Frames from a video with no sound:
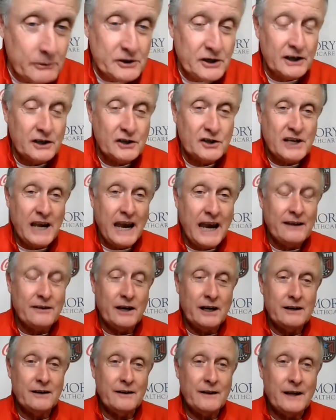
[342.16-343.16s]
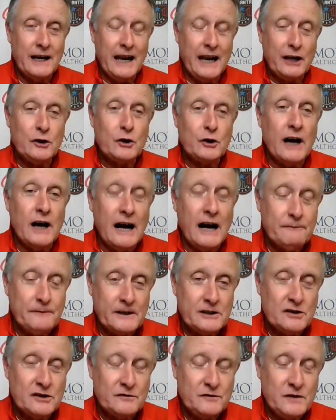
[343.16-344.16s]
I was going to say that that a good
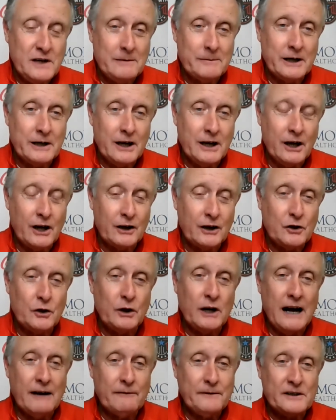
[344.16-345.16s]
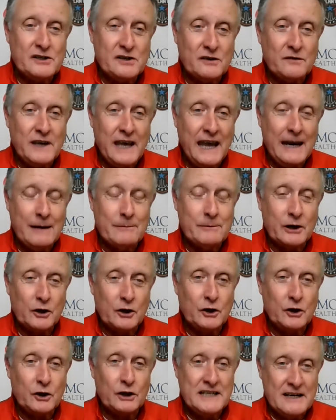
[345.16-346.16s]
offensive team and a good offensive game and
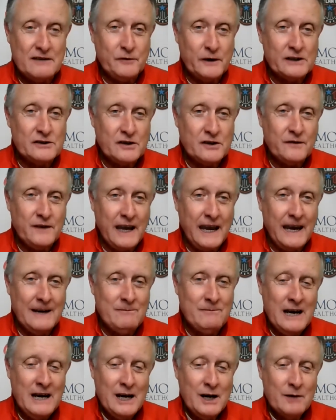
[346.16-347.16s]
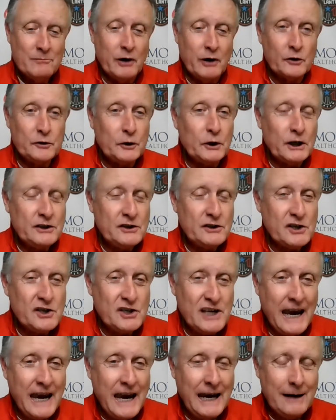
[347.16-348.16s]
a good defensive game both look the
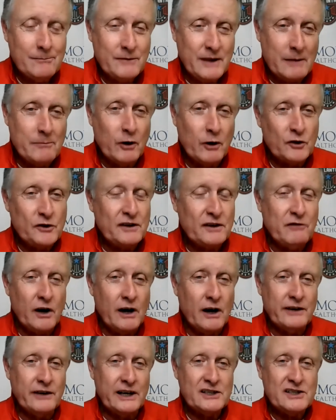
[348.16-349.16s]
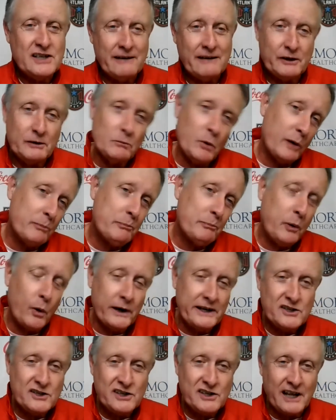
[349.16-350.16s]
same. They both involve us having more
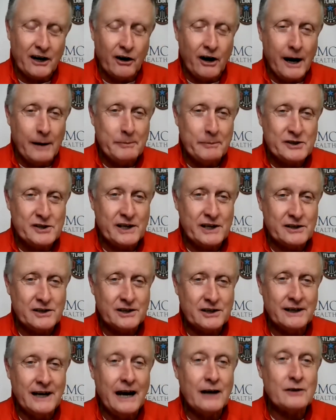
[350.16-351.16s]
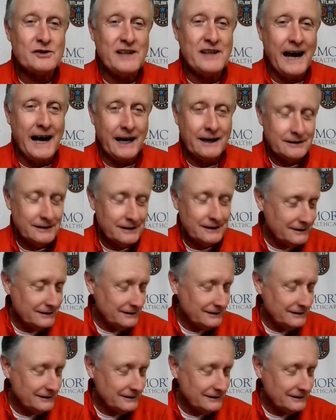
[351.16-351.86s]
points than our opposition. How's that?